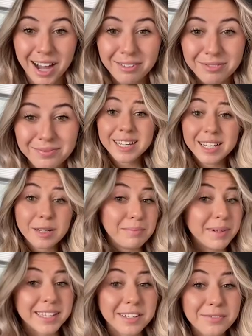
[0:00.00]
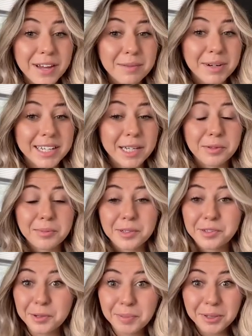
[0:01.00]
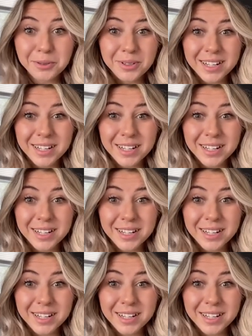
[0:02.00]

So Sammy Rose on TikTok were perping